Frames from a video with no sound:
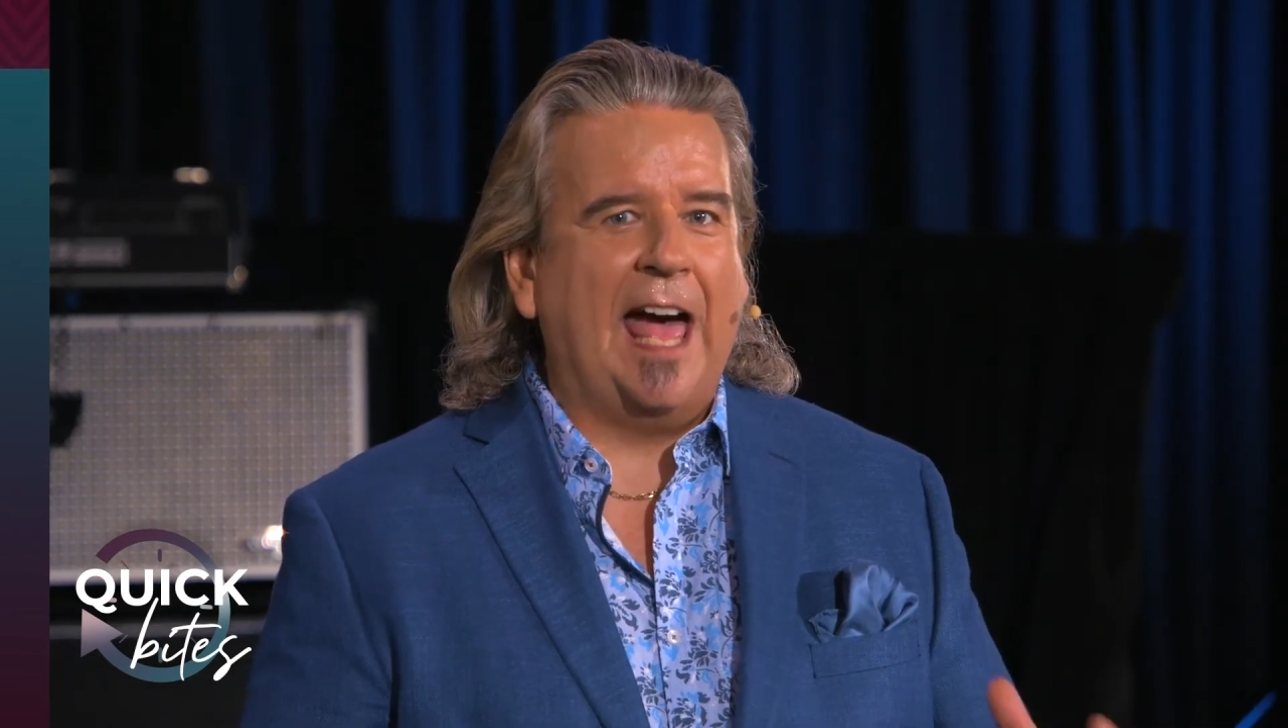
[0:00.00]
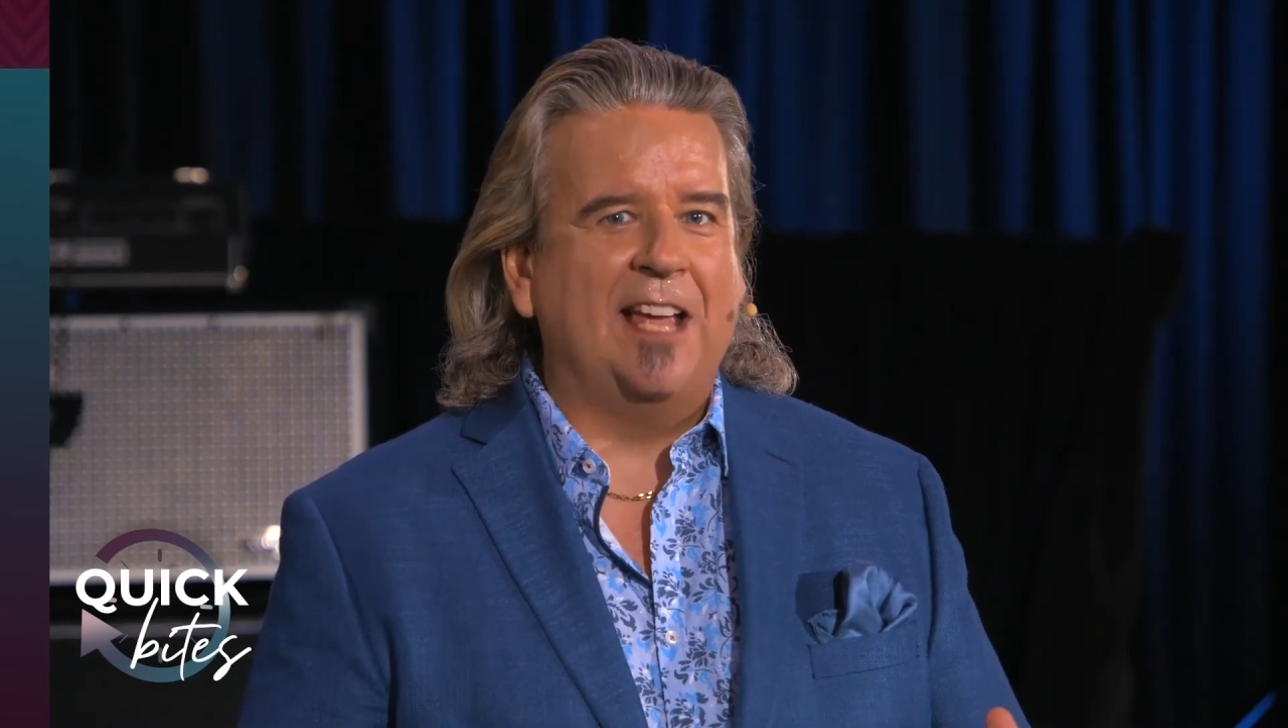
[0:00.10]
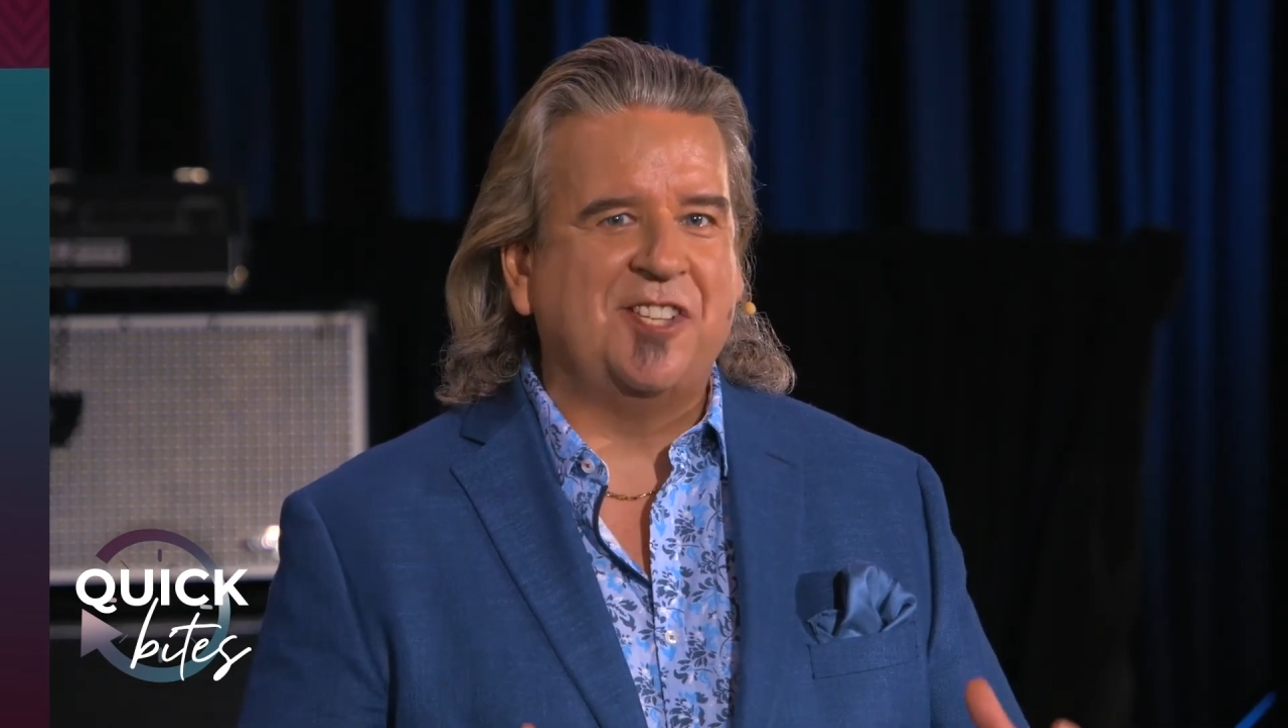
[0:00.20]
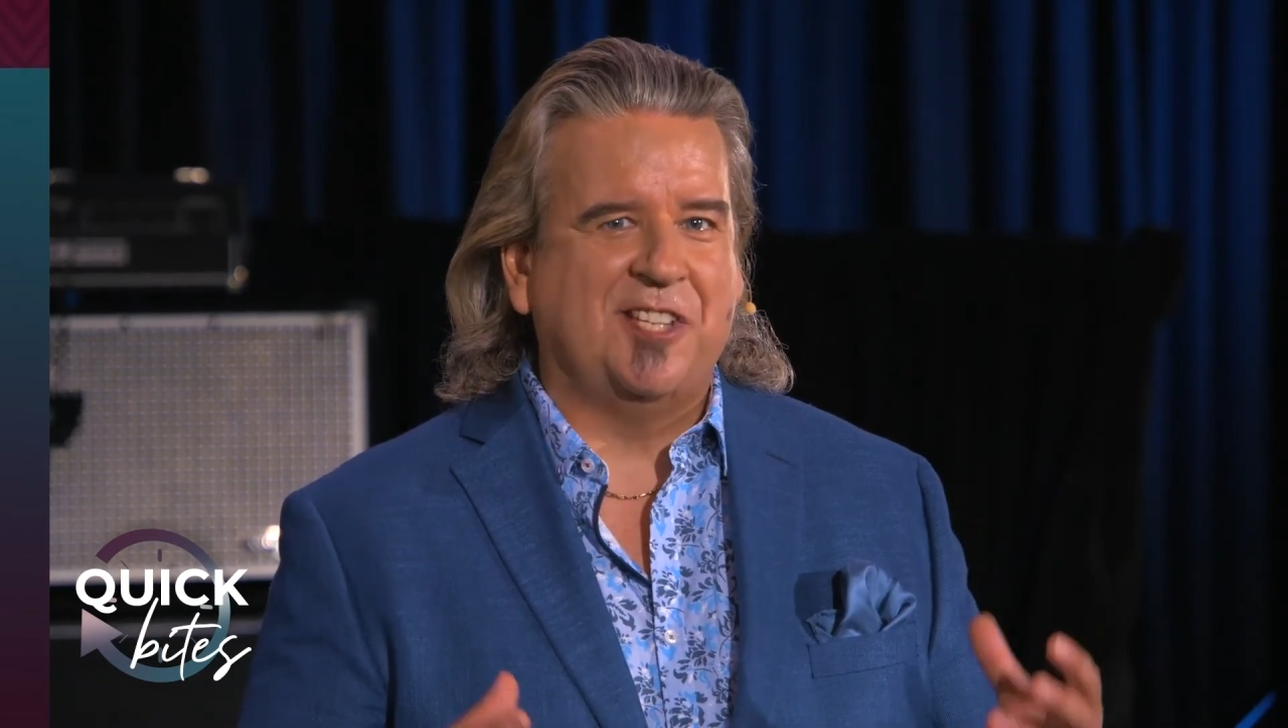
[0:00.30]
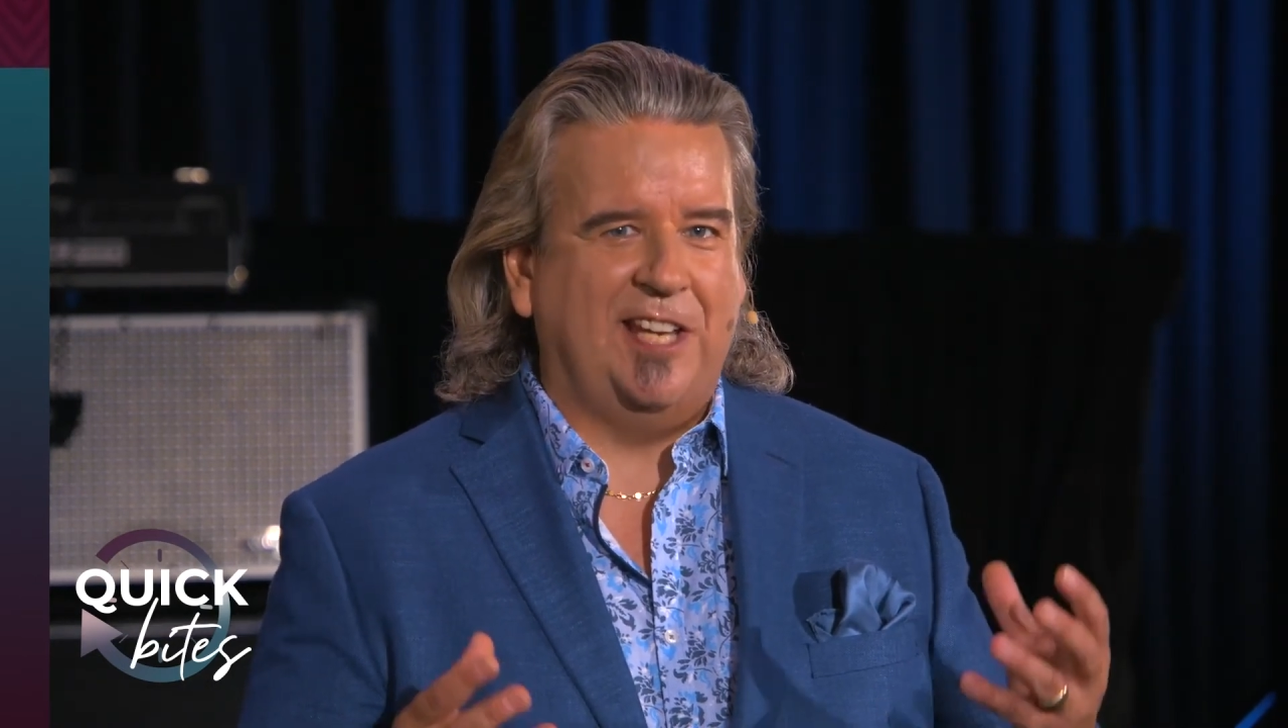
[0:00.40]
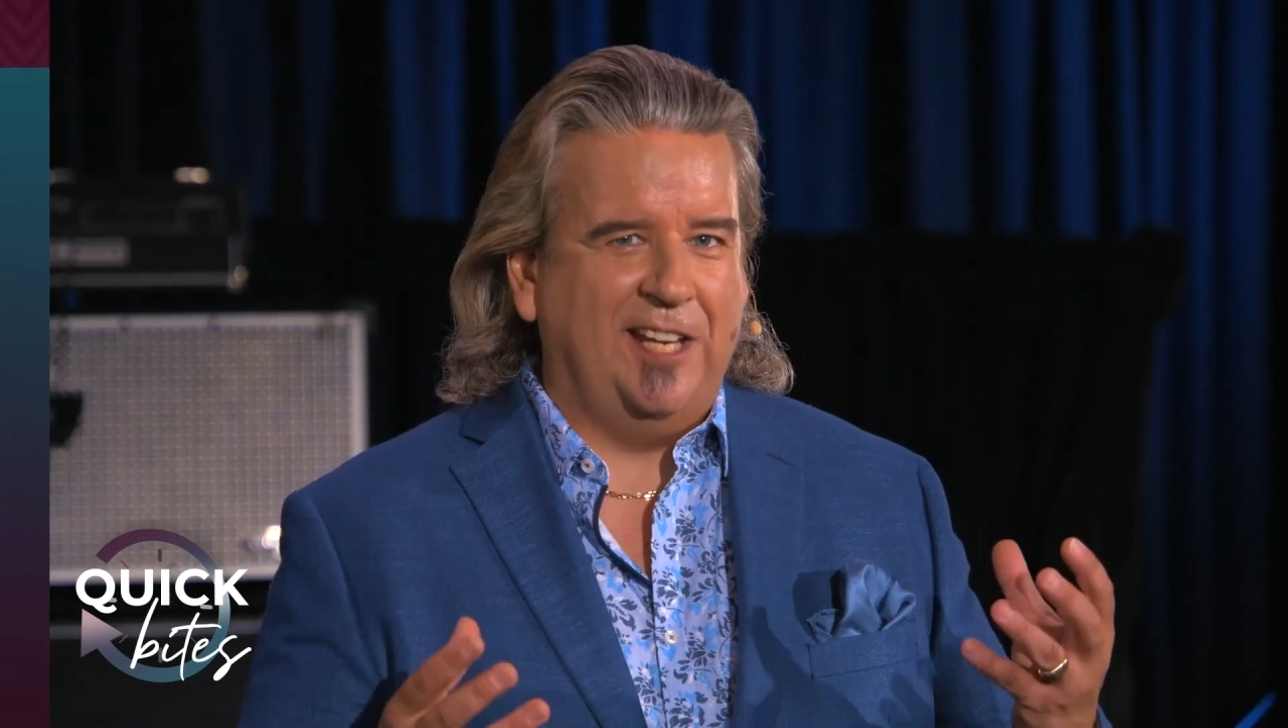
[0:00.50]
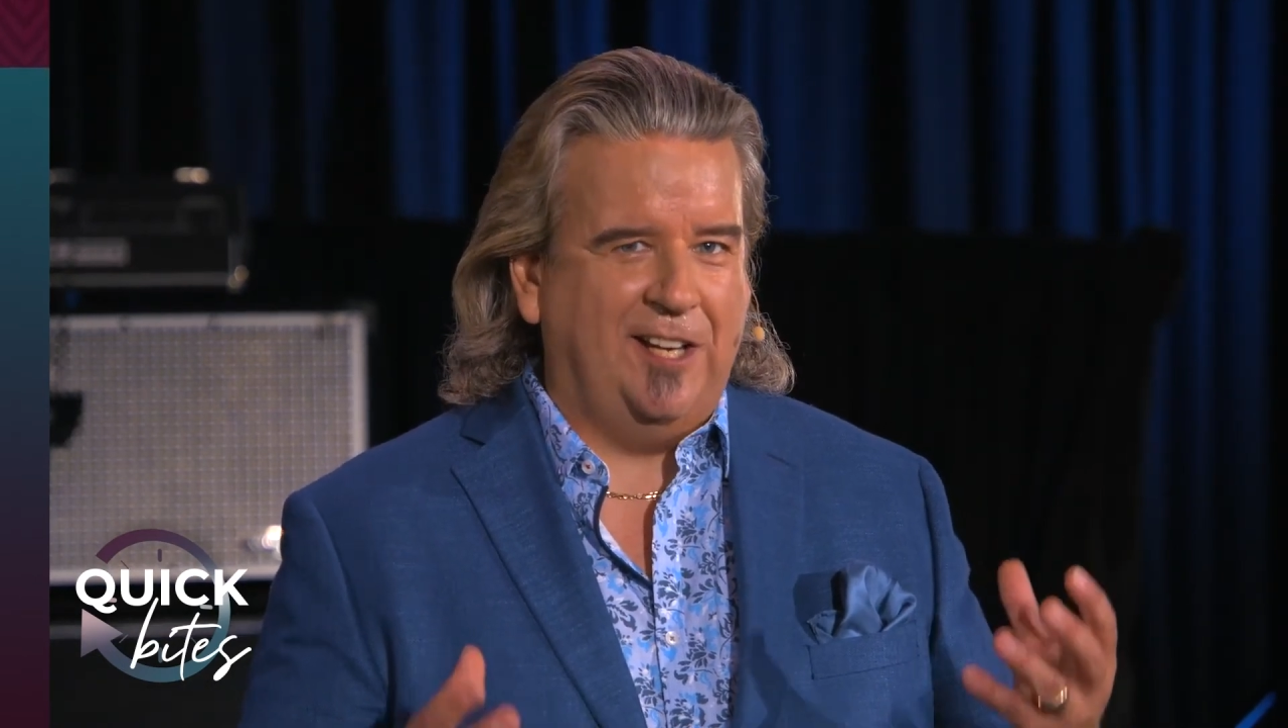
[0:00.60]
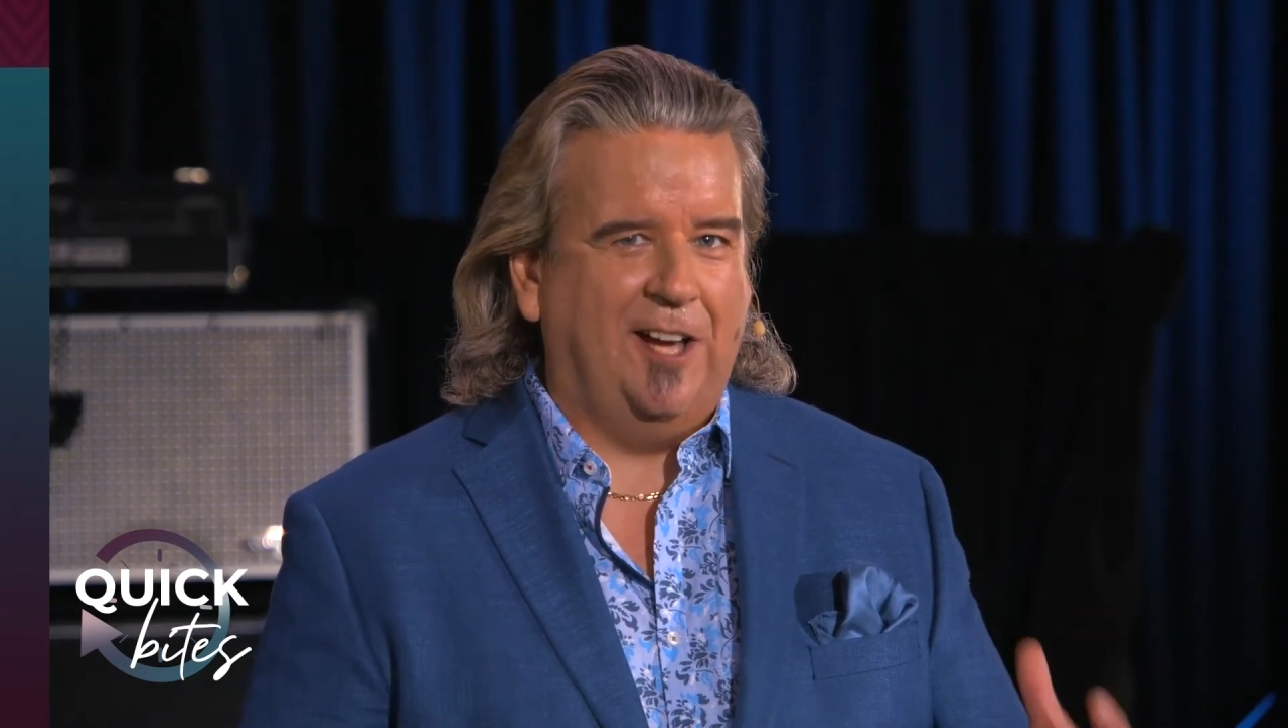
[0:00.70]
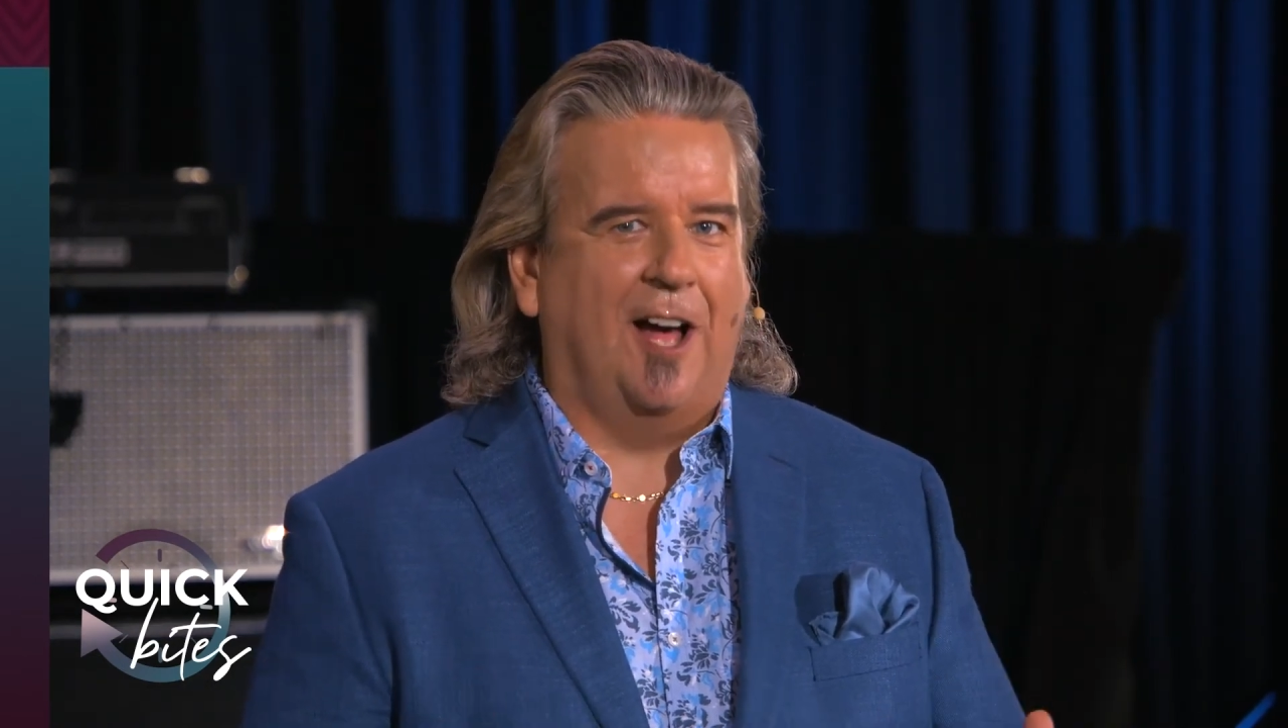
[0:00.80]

asking